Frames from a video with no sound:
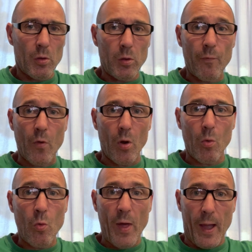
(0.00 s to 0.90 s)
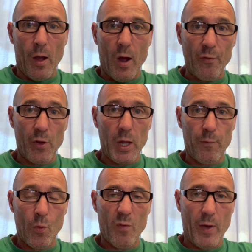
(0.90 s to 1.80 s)
you've got all that
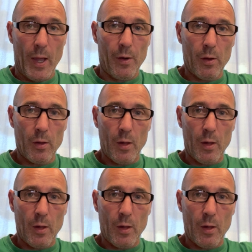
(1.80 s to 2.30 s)
underneath your van,